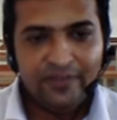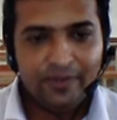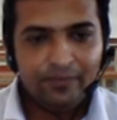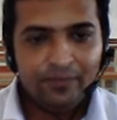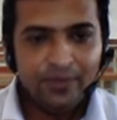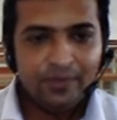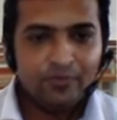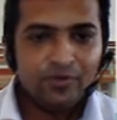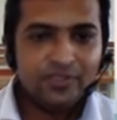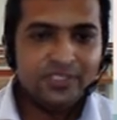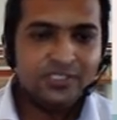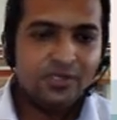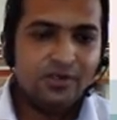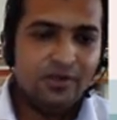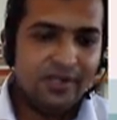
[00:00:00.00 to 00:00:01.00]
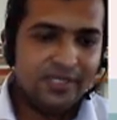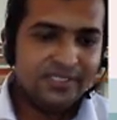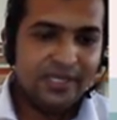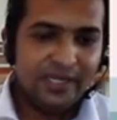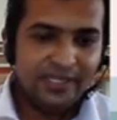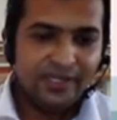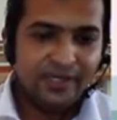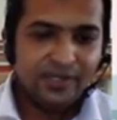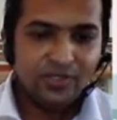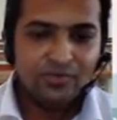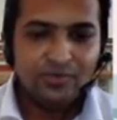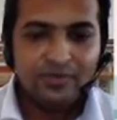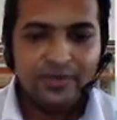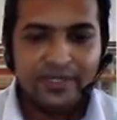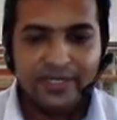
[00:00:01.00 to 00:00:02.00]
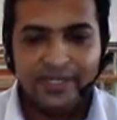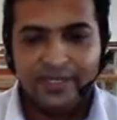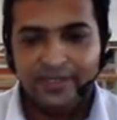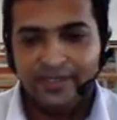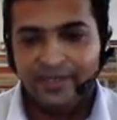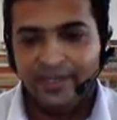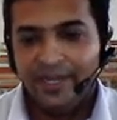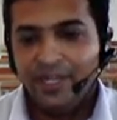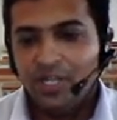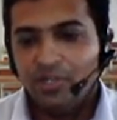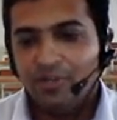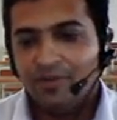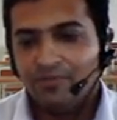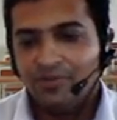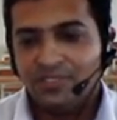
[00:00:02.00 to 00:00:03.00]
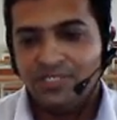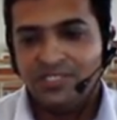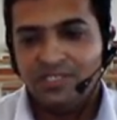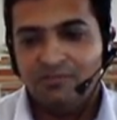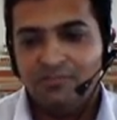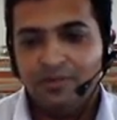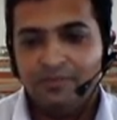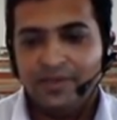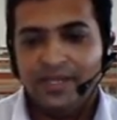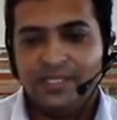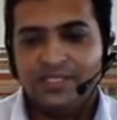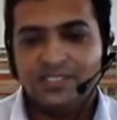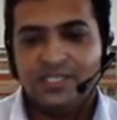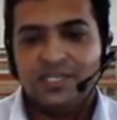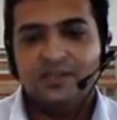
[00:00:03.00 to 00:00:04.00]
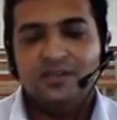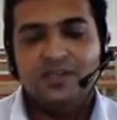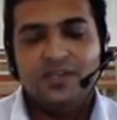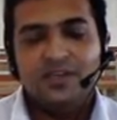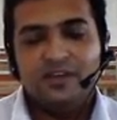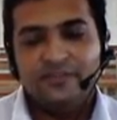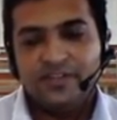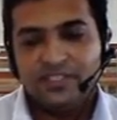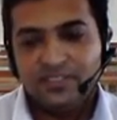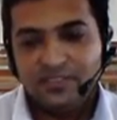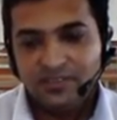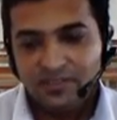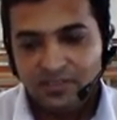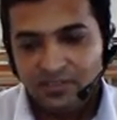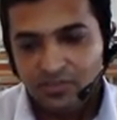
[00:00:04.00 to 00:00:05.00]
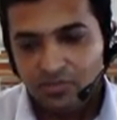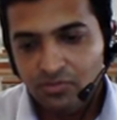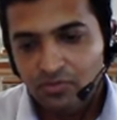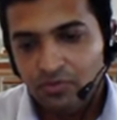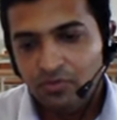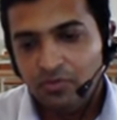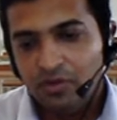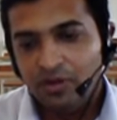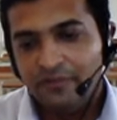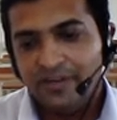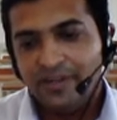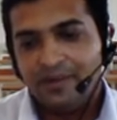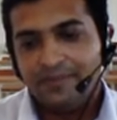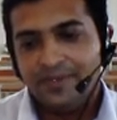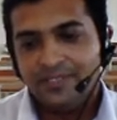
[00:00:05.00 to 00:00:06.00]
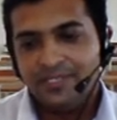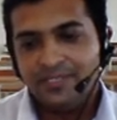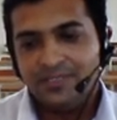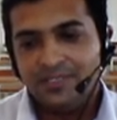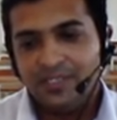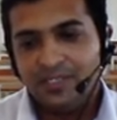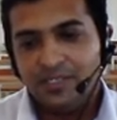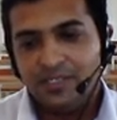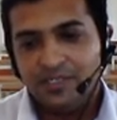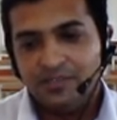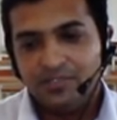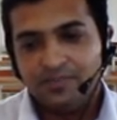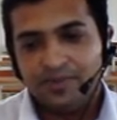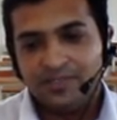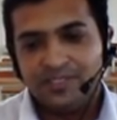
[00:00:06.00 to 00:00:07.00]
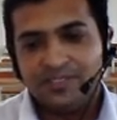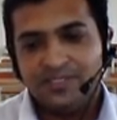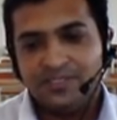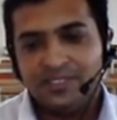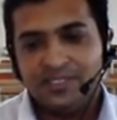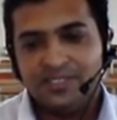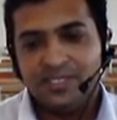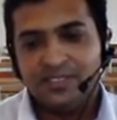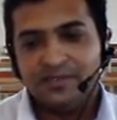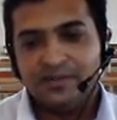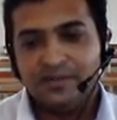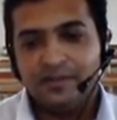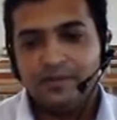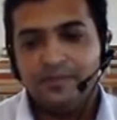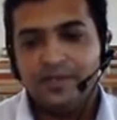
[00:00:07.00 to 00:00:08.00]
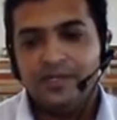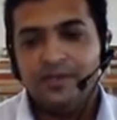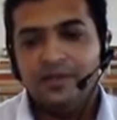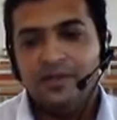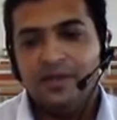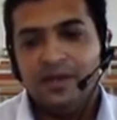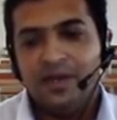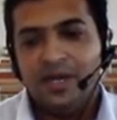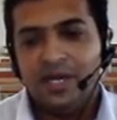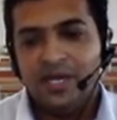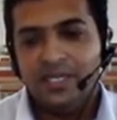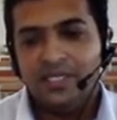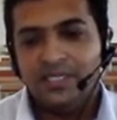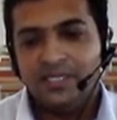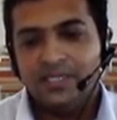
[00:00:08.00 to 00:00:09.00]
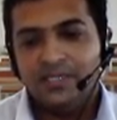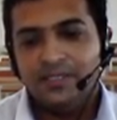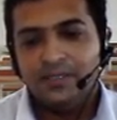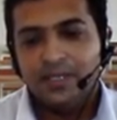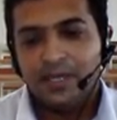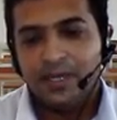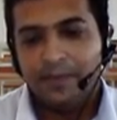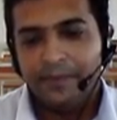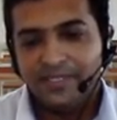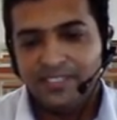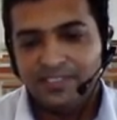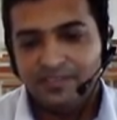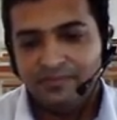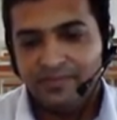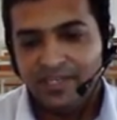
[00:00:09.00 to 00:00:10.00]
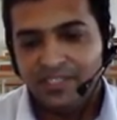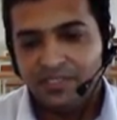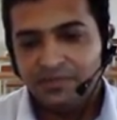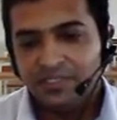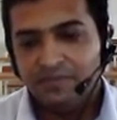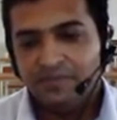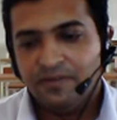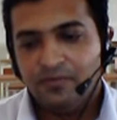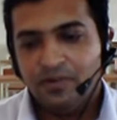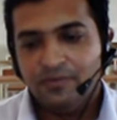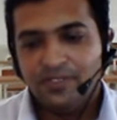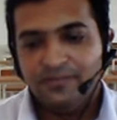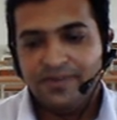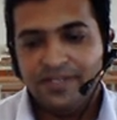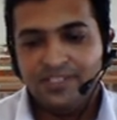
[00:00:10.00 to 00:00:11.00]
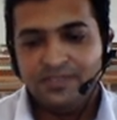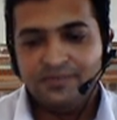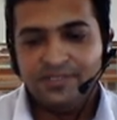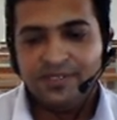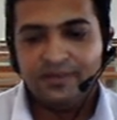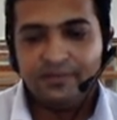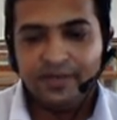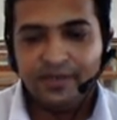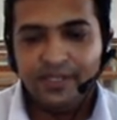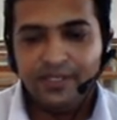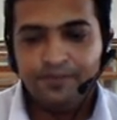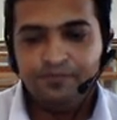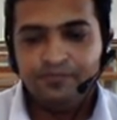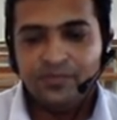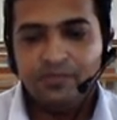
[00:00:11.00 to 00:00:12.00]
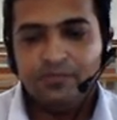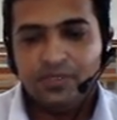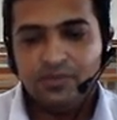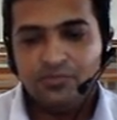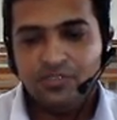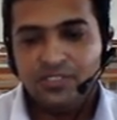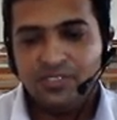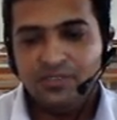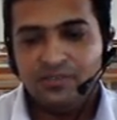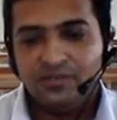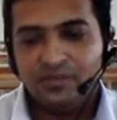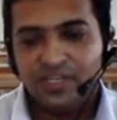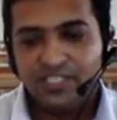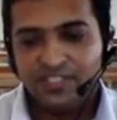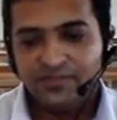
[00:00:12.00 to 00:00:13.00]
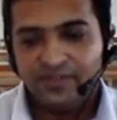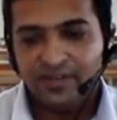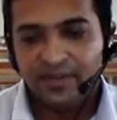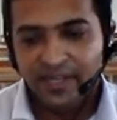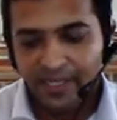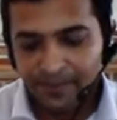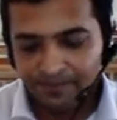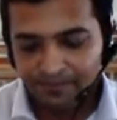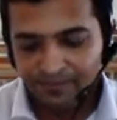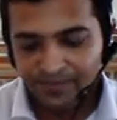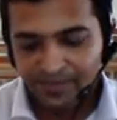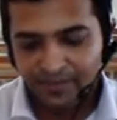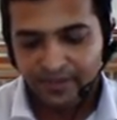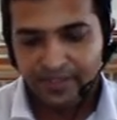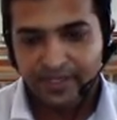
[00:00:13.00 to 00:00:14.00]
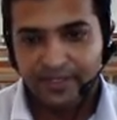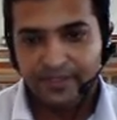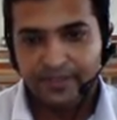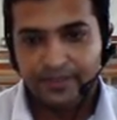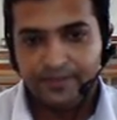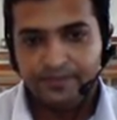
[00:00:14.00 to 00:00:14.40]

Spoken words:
a process called as hire to retire, an end-to-end process developed by HR functions of enterprises. It includes processes such as recruitment, hire, compensation management, performance management, training, promotion, transfer, and retire,